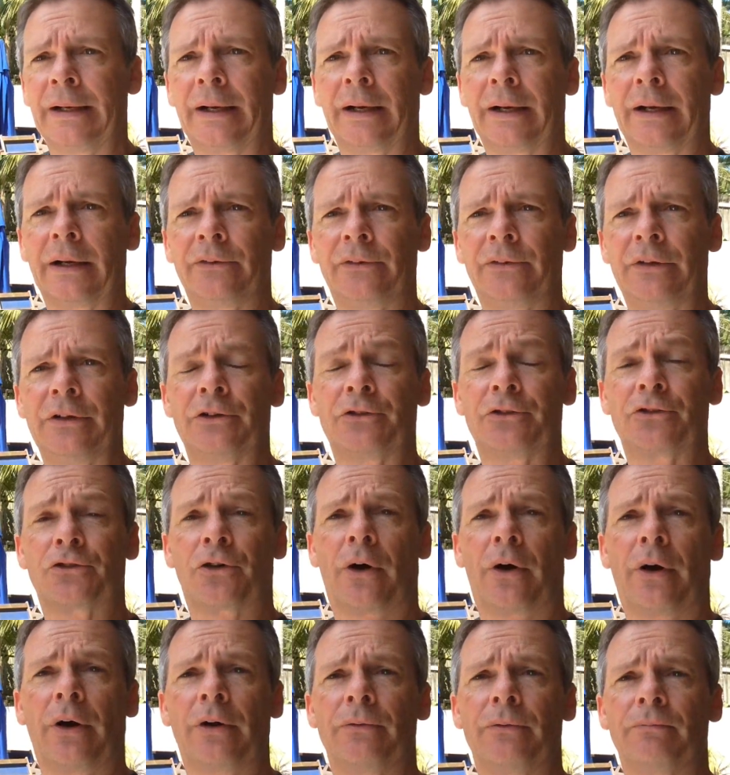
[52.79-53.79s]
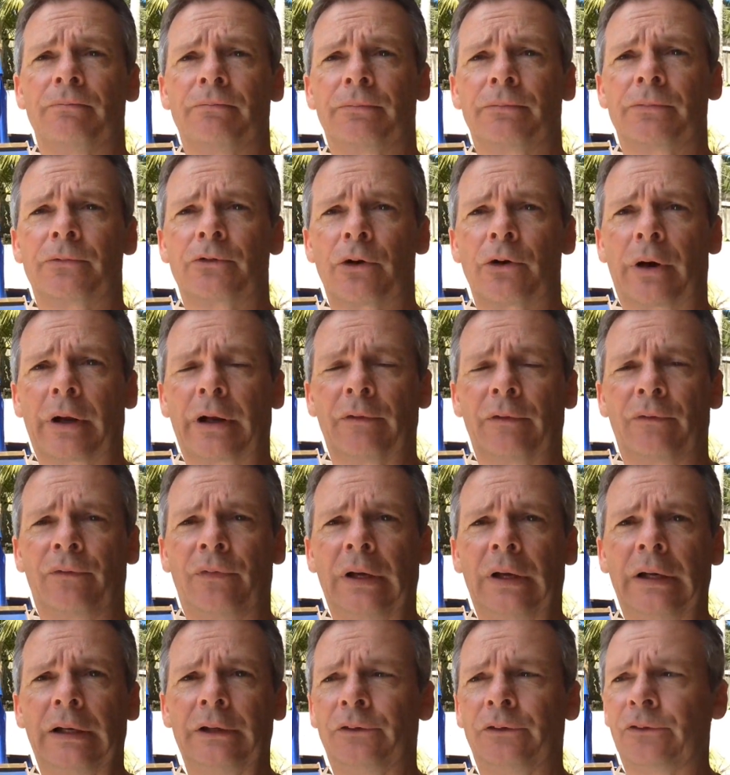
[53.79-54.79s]
I said to try and drink it
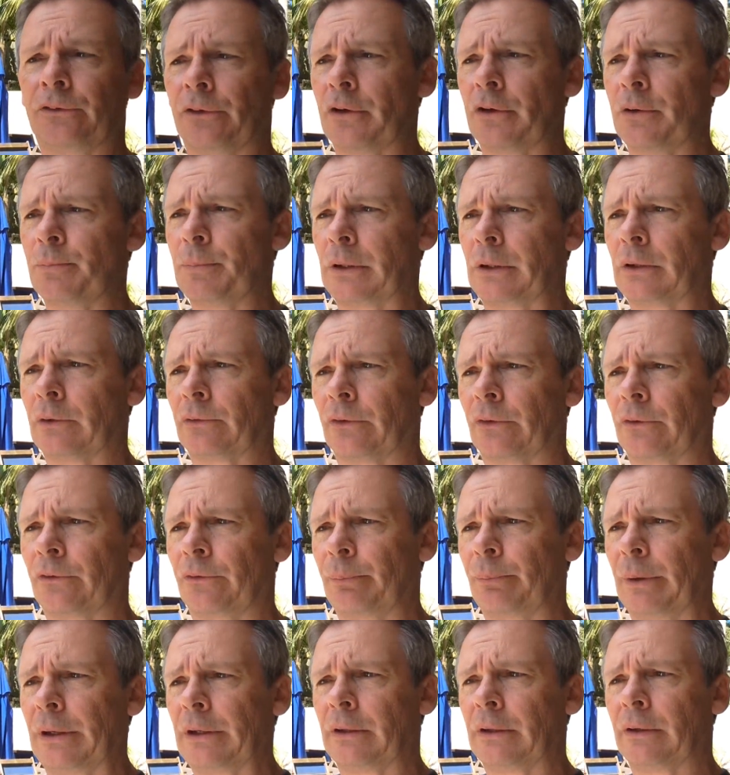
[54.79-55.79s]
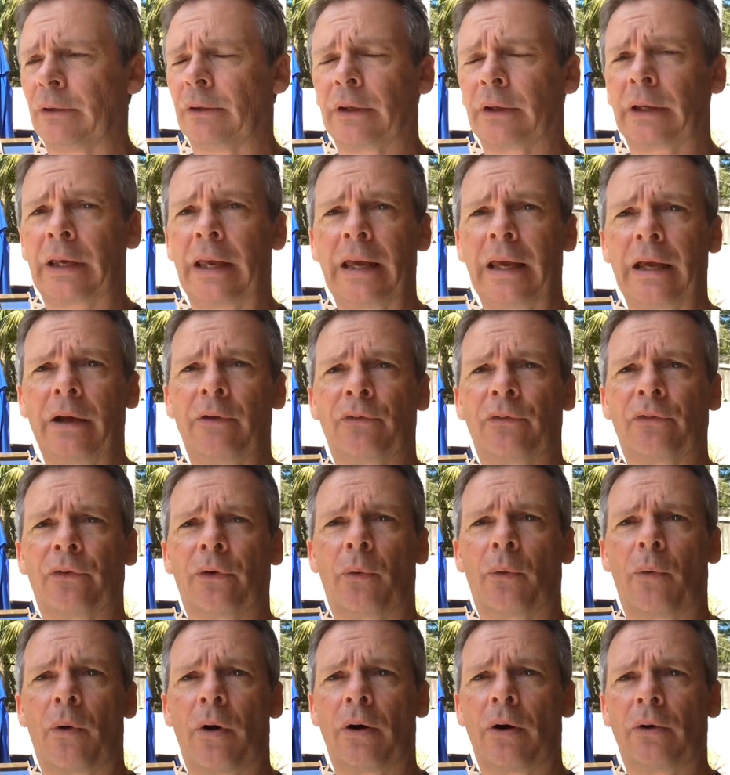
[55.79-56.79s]
fairly soon because it's been in the keg for
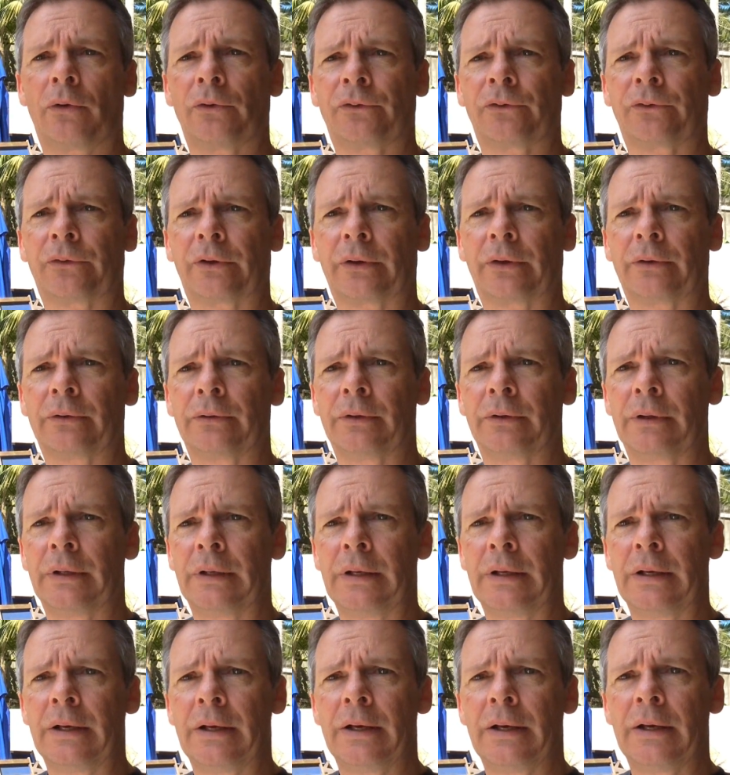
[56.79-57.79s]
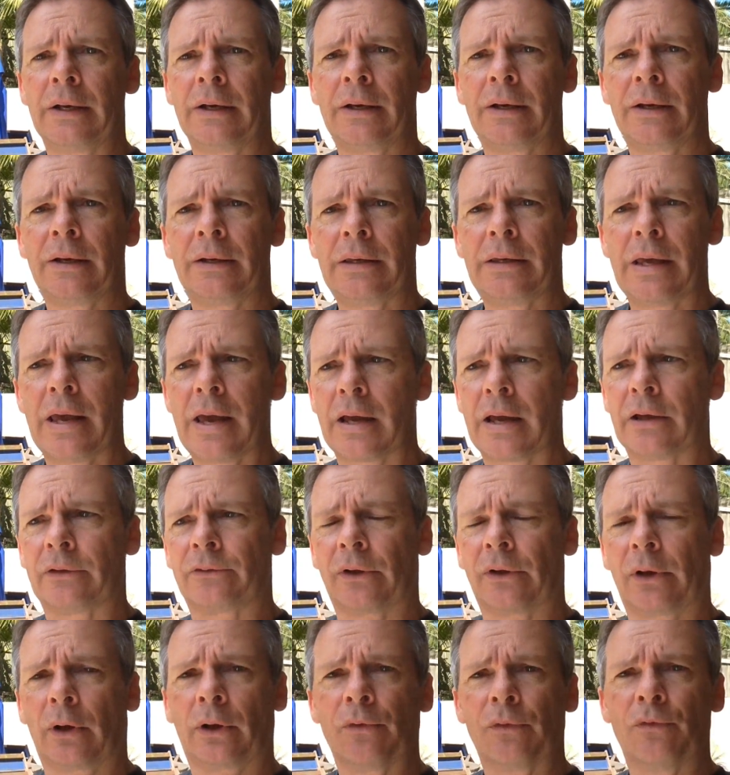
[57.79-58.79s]
a while, so yeah,
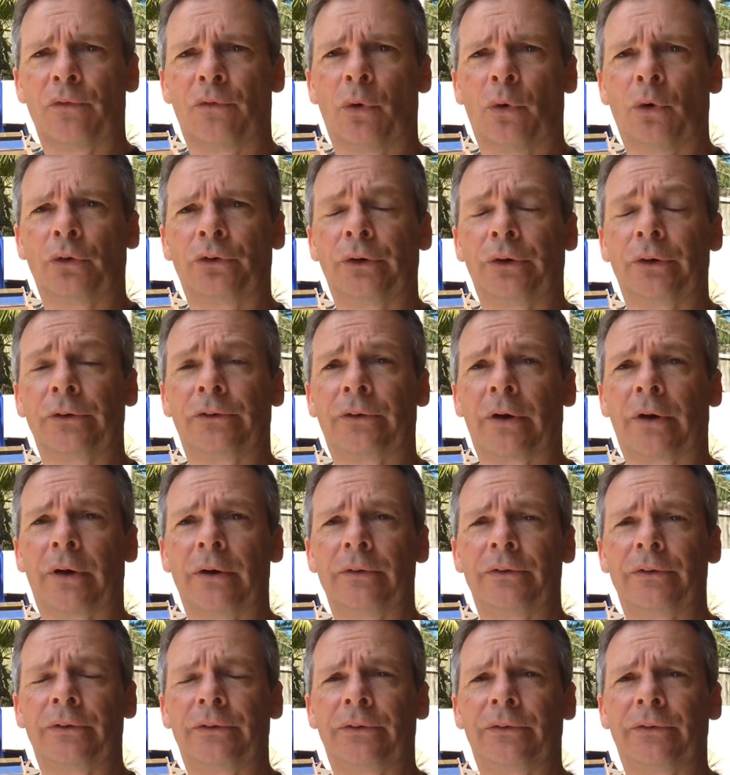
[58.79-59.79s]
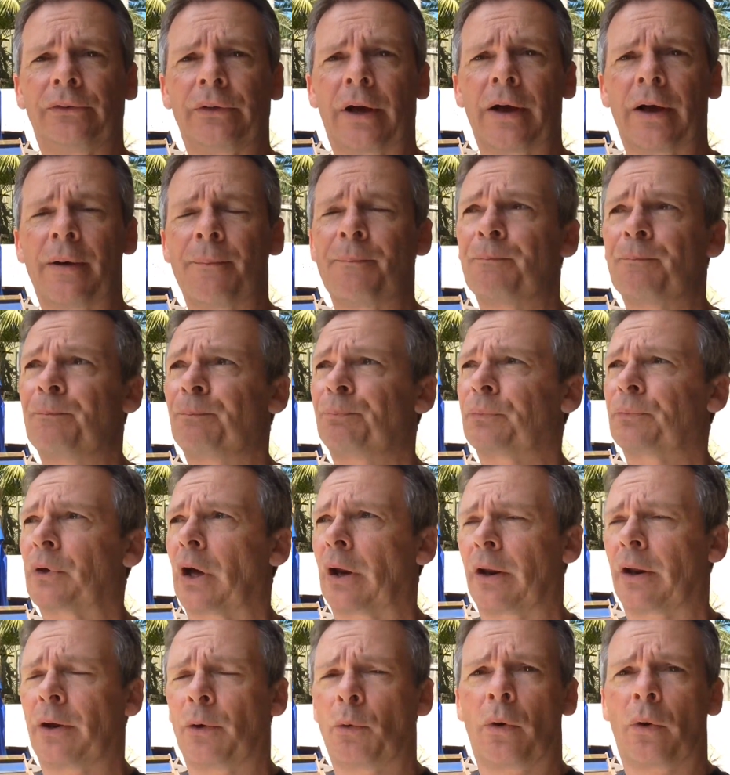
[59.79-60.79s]
so looking forward to it. So it's I
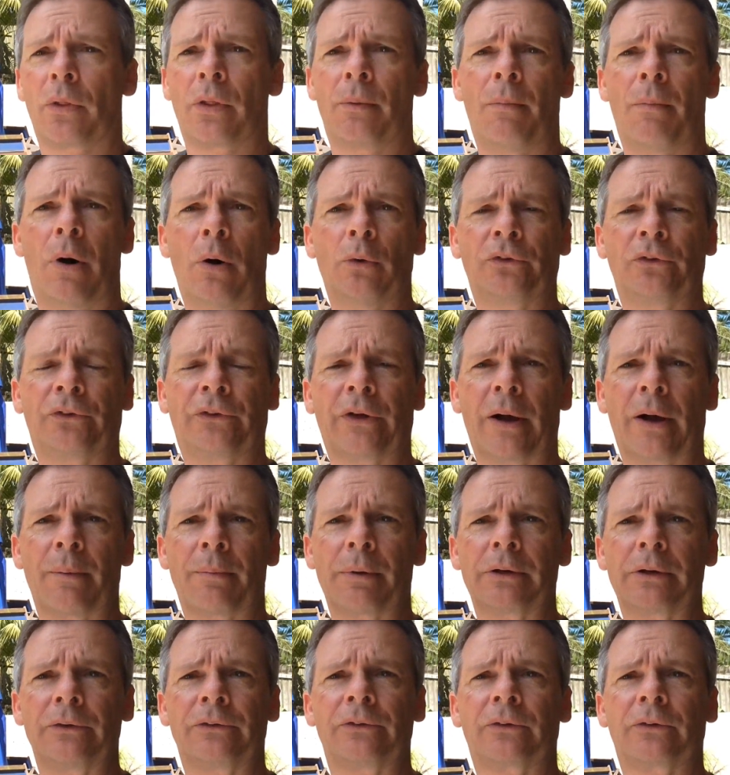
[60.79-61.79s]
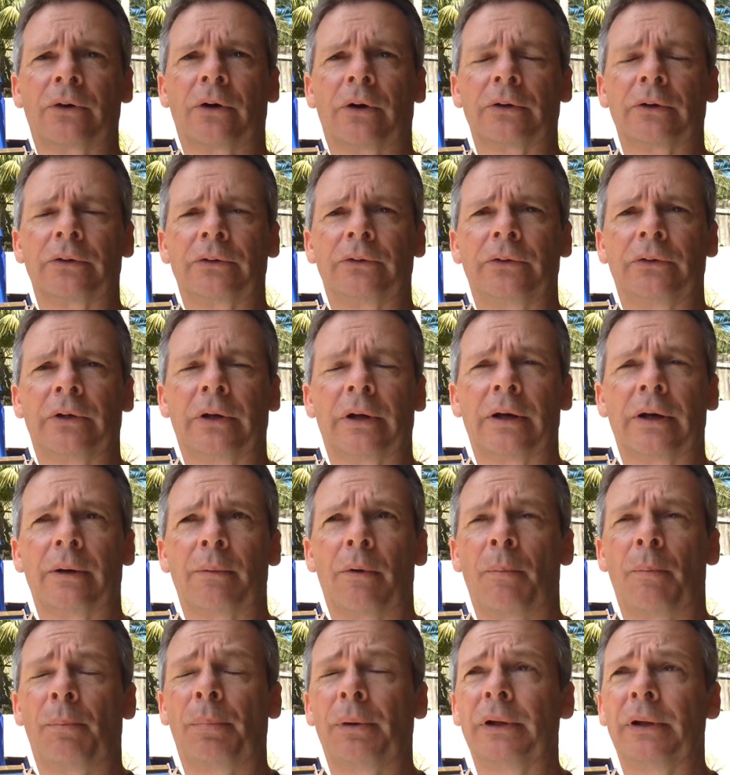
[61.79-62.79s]
don't know what the malts are, but it's got
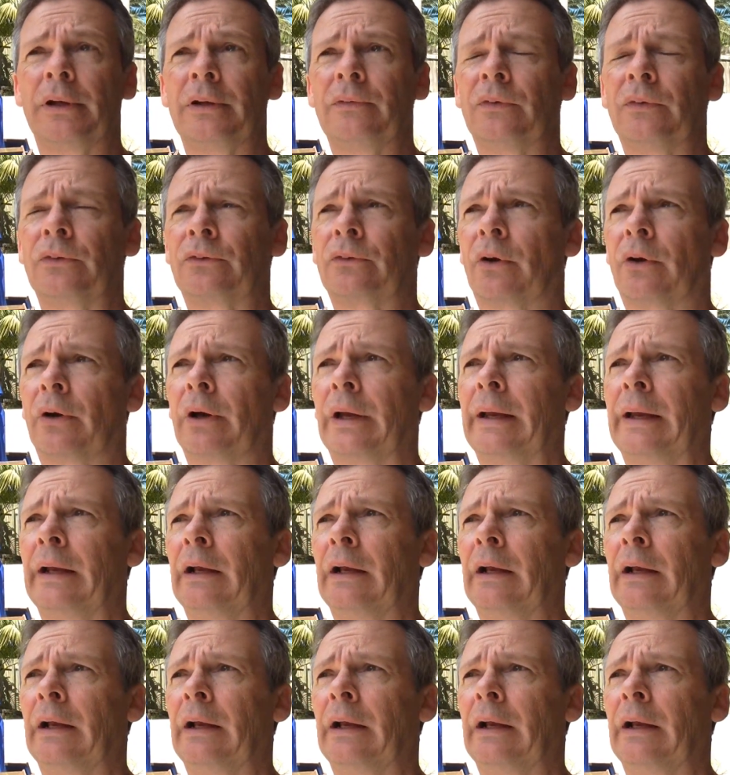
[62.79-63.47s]
I believe it's got